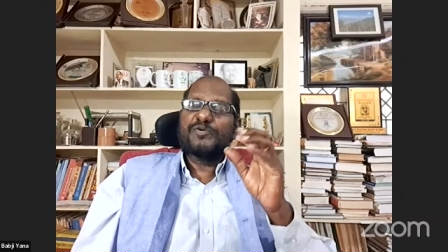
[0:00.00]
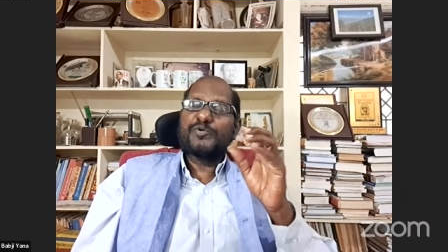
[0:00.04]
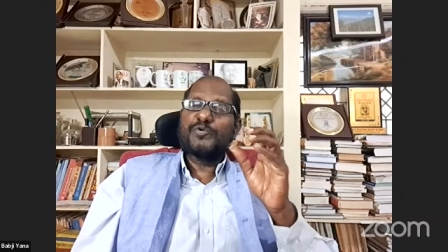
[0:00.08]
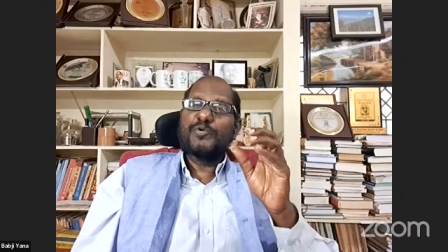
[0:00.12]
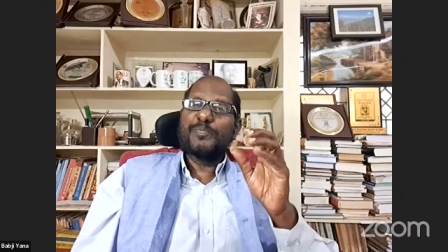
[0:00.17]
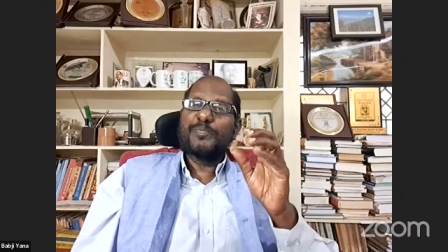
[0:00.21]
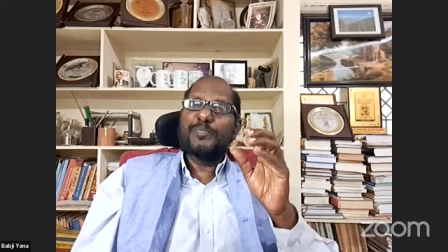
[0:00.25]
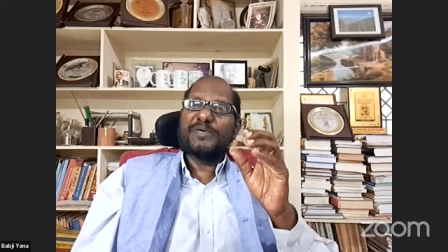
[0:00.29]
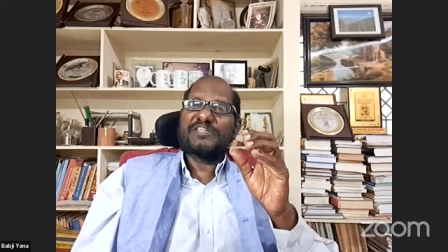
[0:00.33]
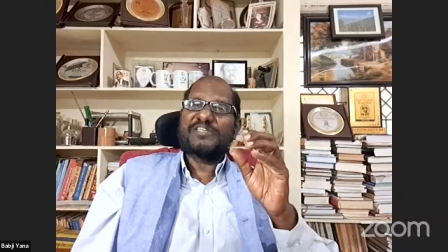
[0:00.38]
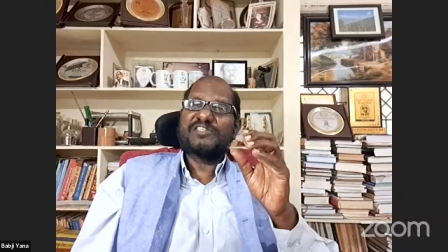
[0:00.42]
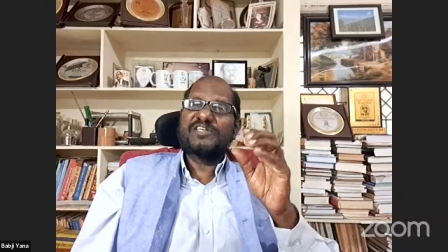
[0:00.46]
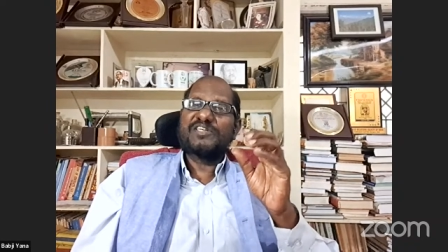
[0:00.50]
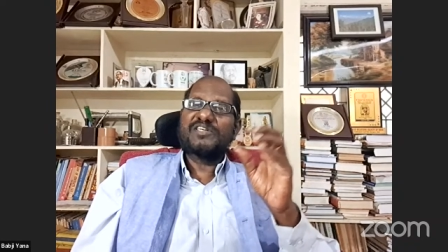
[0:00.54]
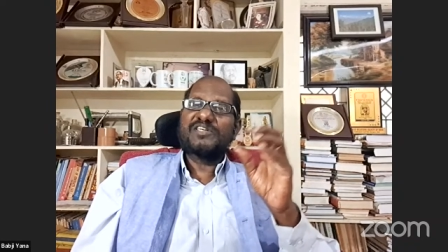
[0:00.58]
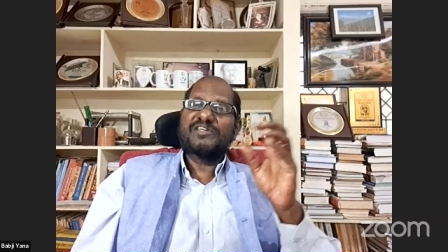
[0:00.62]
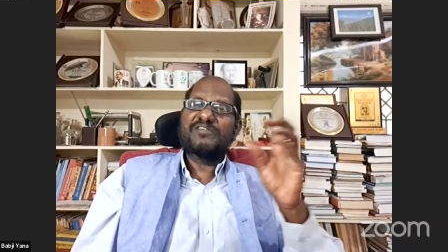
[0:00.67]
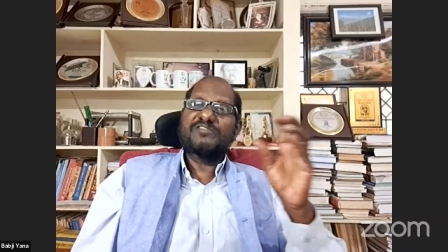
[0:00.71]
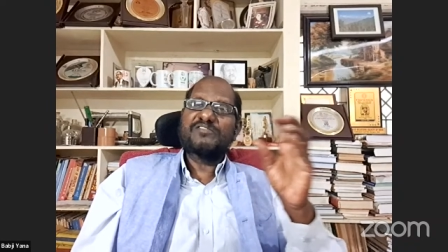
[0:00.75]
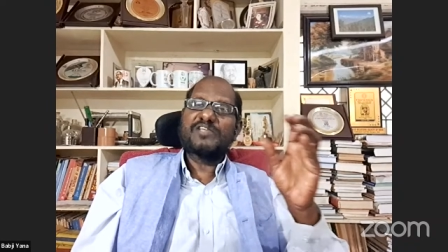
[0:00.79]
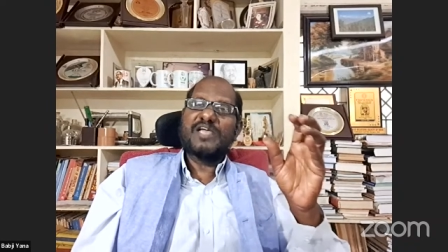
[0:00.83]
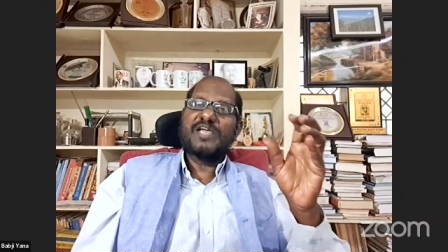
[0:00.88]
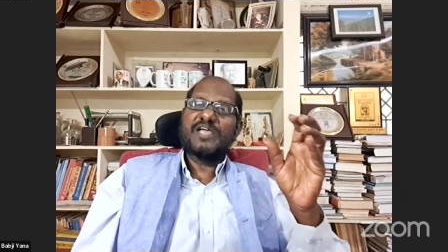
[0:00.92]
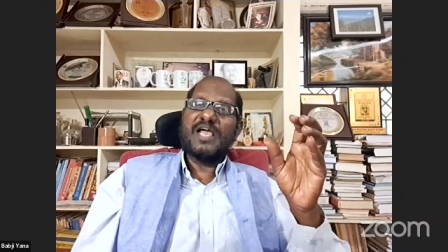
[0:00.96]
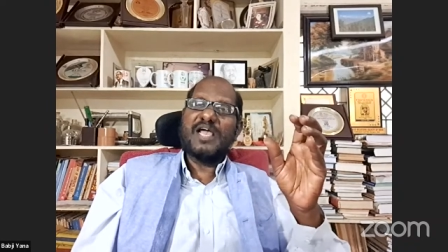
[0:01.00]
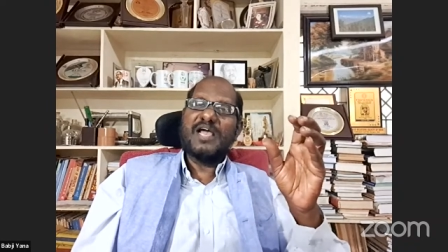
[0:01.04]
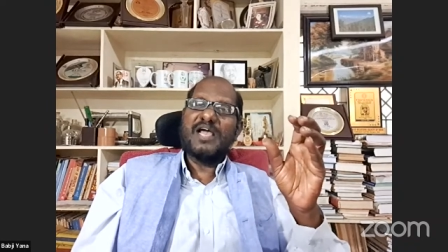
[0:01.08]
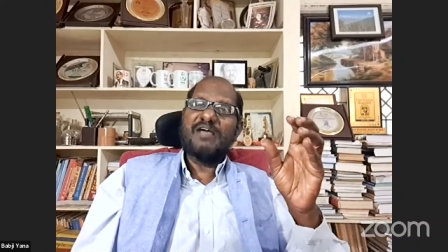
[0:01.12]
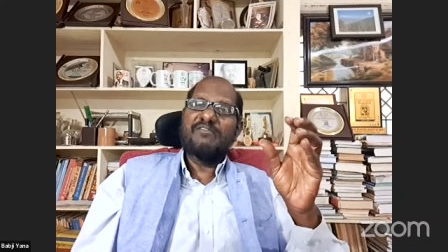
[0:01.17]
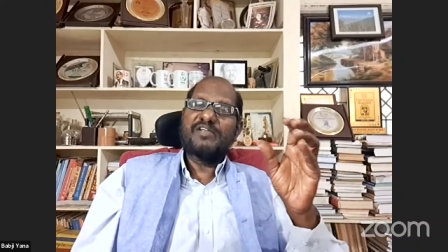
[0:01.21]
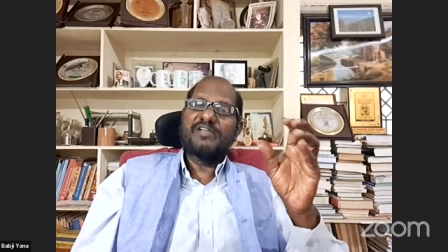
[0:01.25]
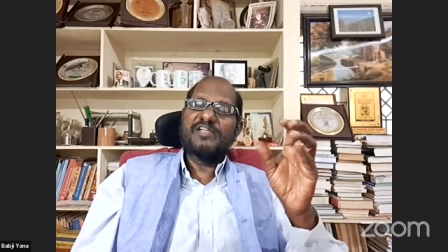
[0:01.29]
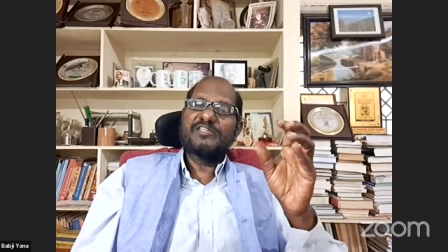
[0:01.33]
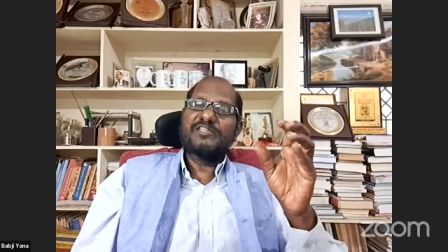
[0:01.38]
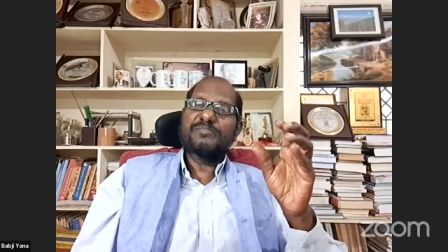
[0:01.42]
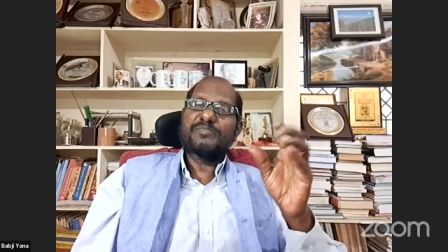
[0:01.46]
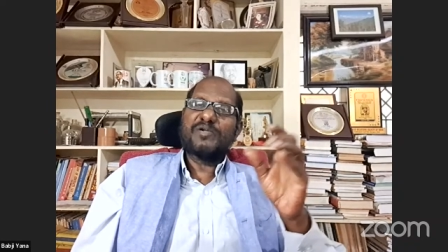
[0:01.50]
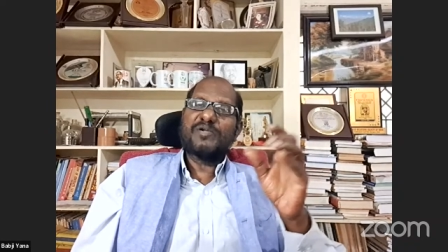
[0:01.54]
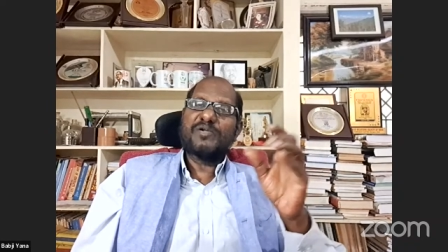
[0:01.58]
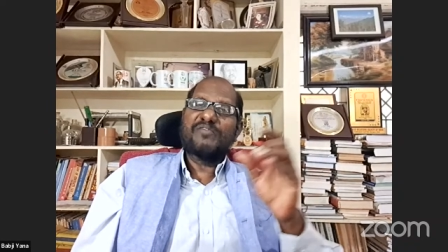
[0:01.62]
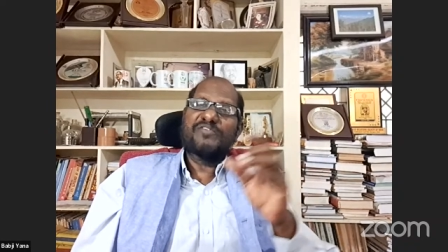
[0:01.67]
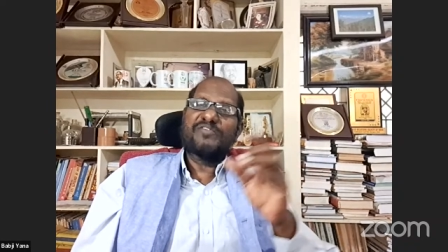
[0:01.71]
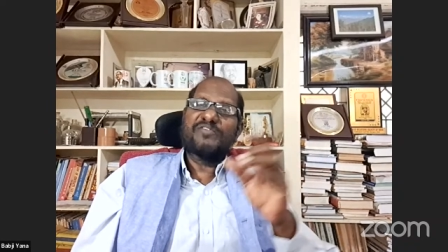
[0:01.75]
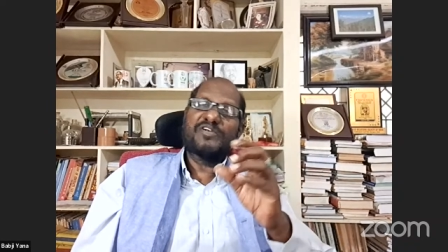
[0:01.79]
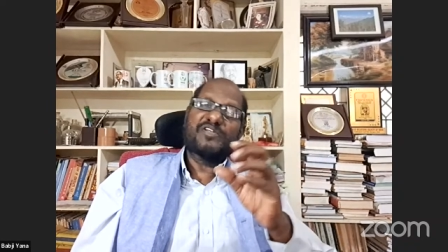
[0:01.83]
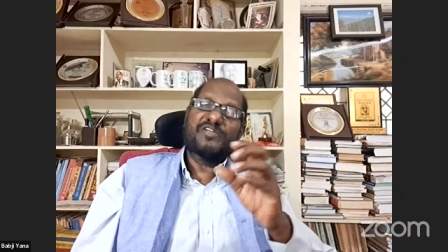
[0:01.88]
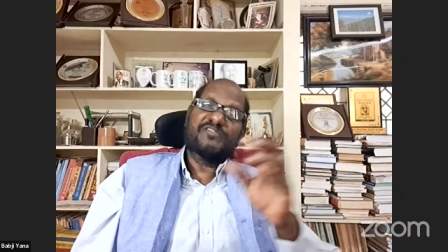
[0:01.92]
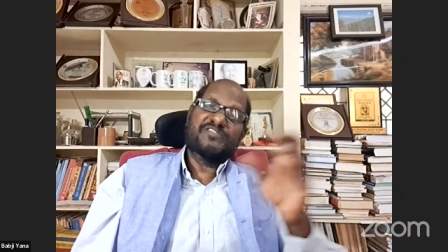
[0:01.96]
2% of the average
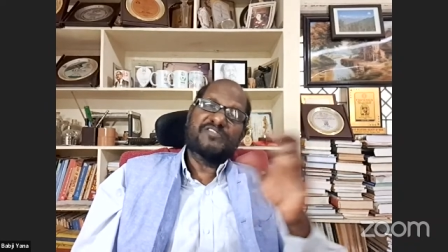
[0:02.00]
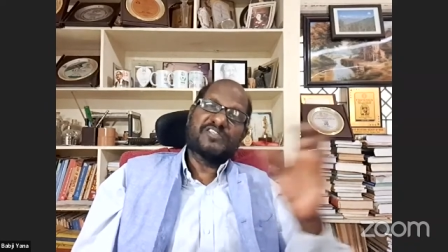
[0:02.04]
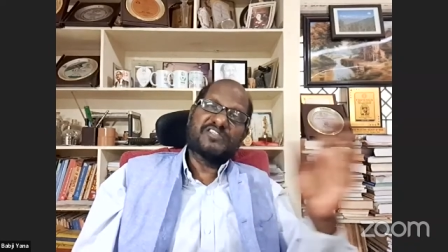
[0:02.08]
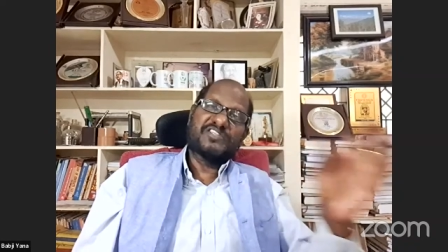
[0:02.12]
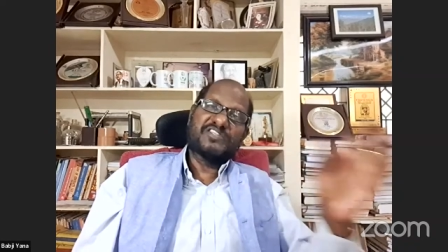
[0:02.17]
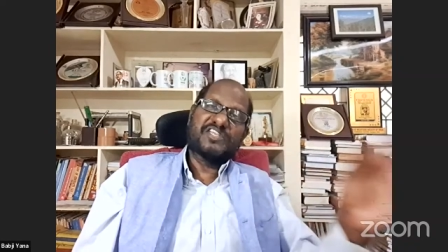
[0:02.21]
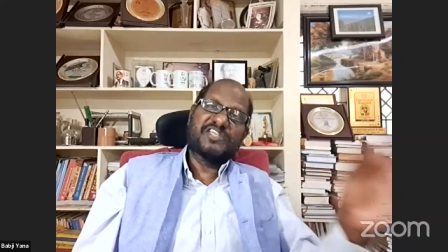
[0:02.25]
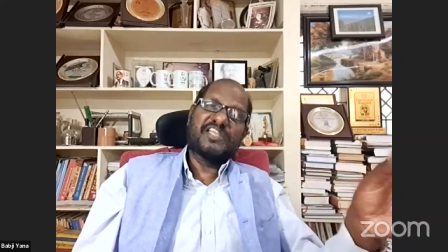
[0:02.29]
profit of the